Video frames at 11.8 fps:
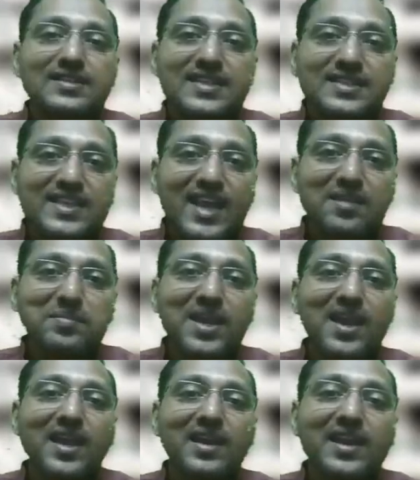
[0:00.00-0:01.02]
This can
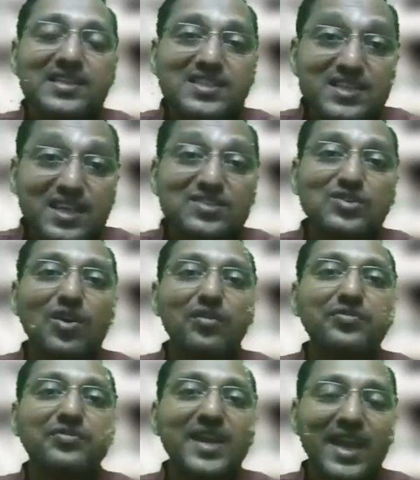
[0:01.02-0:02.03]
be an instance
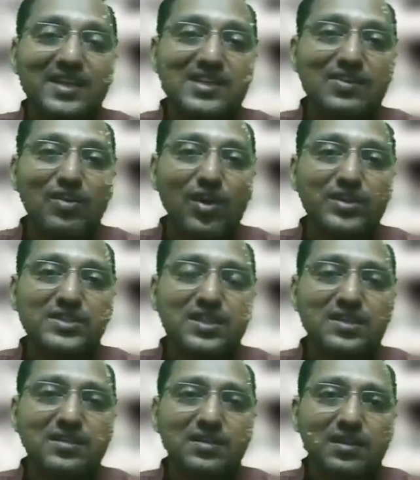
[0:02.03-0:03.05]
of negative
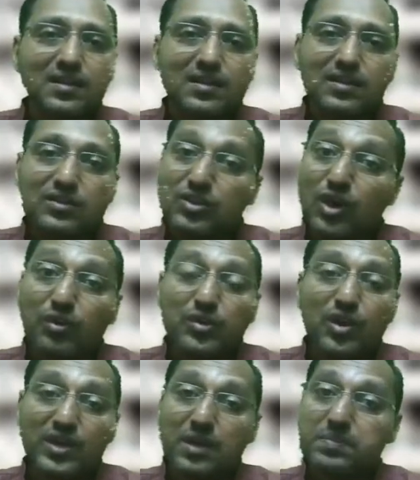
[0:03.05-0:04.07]
logic, though
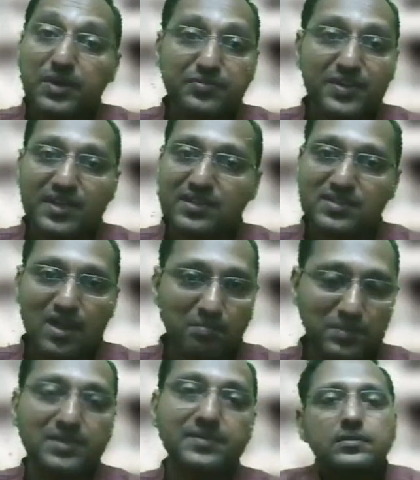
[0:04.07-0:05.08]
not a perfect
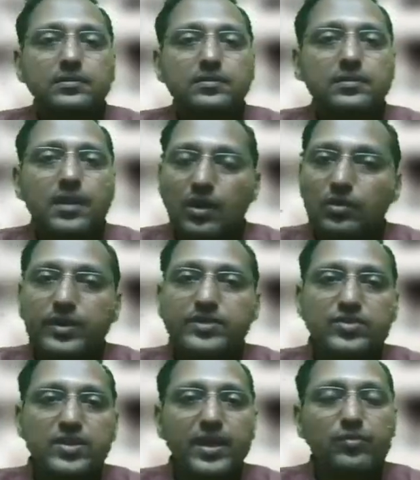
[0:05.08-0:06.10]
example. Now it's
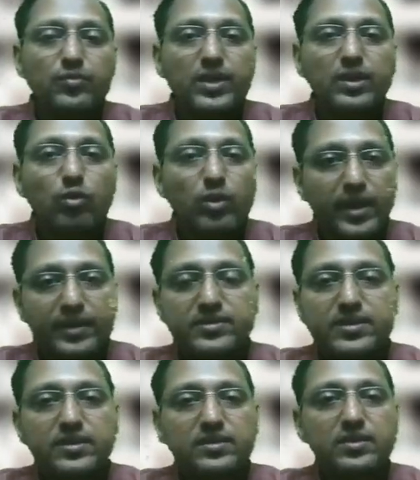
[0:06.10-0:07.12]
time we look at
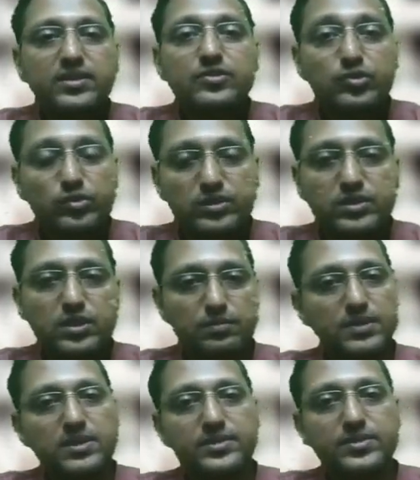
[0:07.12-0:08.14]
the truth
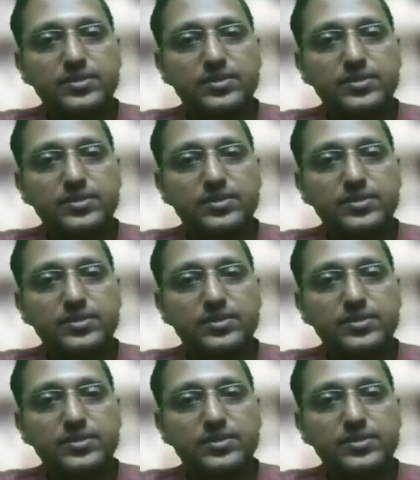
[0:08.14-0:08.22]
tables.